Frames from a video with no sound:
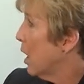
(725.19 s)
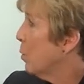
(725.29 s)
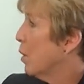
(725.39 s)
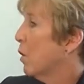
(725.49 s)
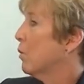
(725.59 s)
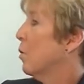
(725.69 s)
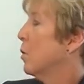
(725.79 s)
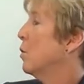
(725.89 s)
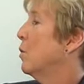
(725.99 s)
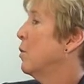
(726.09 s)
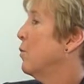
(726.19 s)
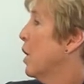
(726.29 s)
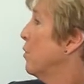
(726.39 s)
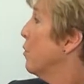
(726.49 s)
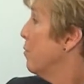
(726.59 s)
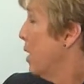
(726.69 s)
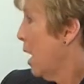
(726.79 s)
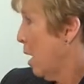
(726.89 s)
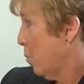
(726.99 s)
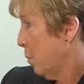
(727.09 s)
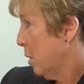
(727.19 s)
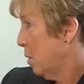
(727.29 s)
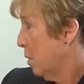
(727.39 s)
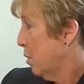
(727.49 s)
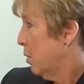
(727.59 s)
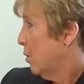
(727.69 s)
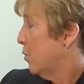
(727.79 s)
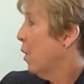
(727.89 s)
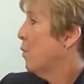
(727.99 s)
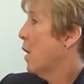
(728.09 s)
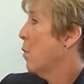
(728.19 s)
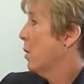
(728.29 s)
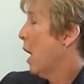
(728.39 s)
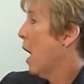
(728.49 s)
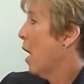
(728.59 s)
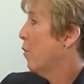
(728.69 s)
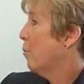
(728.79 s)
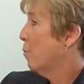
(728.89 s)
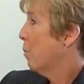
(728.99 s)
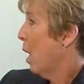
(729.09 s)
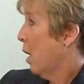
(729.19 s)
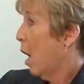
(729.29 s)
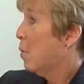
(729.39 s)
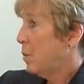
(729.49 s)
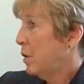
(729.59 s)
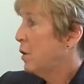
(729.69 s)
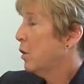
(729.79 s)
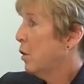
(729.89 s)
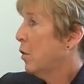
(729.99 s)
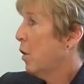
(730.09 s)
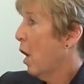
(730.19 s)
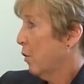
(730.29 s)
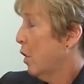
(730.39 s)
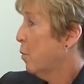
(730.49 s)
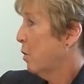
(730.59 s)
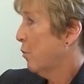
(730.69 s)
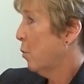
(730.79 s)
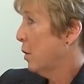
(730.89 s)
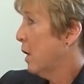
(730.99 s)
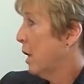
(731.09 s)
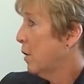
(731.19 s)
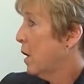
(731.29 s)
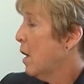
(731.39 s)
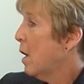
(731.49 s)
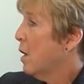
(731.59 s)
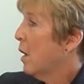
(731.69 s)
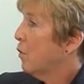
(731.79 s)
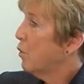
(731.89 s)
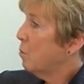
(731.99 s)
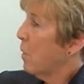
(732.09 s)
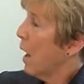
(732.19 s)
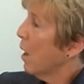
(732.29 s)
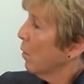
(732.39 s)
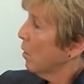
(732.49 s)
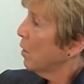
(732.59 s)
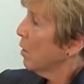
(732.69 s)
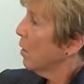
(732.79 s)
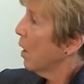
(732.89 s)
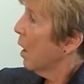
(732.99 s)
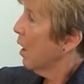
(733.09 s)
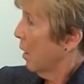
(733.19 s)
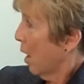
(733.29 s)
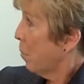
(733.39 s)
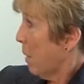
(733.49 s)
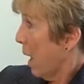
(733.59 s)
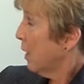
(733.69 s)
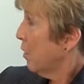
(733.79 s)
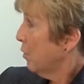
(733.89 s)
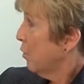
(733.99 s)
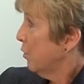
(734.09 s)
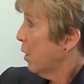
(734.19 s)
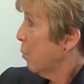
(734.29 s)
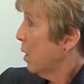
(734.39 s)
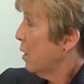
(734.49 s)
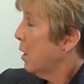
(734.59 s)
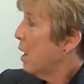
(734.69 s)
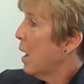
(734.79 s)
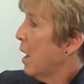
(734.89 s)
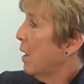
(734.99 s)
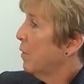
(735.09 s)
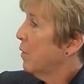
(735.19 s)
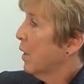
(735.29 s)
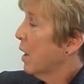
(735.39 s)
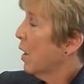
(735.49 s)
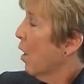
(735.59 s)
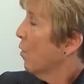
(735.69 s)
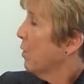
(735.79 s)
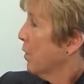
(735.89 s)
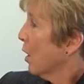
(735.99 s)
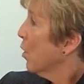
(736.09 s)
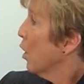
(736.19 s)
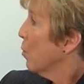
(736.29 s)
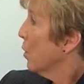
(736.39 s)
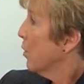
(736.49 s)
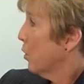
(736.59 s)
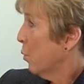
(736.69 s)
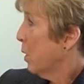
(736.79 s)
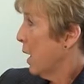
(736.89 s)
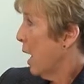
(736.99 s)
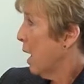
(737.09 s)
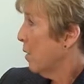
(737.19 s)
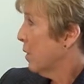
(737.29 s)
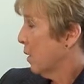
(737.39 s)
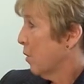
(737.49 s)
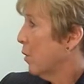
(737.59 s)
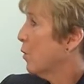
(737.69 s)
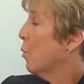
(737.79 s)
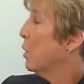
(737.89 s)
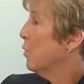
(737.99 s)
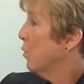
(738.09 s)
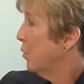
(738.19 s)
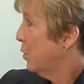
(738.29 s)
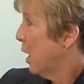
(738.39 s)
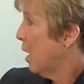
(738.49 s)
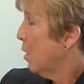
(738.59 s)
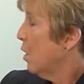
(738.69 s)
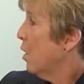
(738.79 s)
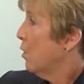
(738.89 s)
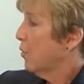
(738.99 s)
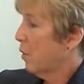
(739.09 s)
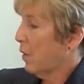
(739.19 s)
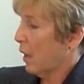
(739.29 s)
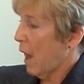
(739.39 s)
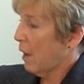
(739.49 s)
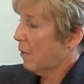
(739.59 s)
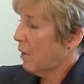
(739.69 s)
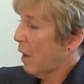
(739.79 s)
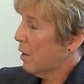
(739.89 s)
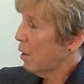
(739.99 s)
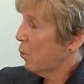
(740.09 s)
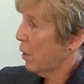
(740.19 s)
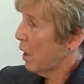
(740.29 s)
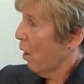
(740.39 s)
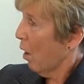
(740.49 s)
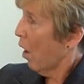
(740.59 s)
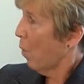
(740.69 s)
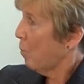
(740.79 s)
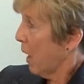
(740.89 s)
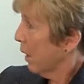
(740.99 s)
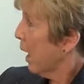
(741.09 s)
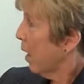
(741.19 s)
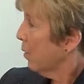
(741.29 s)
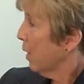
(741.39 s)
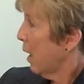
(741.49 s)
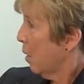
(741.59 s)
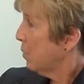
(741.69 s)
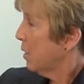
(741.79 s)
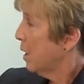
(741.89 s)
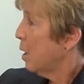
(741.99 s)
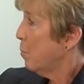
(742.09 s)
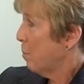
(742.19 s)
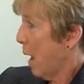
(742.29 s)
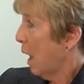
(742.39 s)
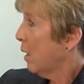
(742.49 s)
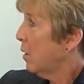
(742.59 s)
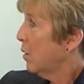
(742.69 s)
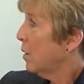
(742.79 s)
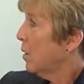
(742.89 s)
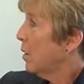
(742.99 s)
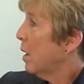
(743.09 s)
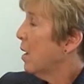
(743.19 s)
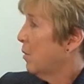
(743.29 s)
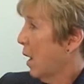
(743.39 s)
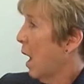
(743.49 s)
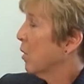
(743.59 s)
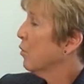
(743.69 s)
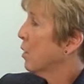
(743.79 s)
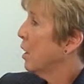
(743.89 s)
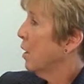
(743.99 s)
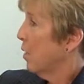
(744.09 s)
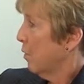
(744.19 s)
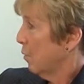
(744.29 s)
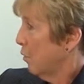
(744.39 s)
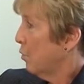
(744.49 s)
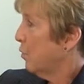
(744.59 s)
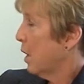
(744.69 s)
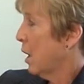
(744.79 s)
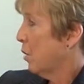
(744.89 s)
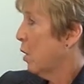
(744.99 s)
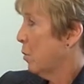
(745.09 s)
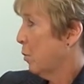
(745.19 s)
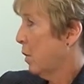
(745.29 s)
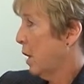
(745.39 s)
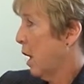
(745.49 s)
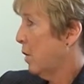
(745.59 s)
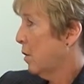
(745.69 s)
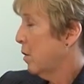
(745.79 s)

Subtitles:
It would also include a change of name. So they would have up until October the 14th. Now, to mail a ballot to someone, the cutoff is October the 28th. That's also a Tuesday. So the last day that we mail out an absentee ballot is actually Tuesday, October 28th.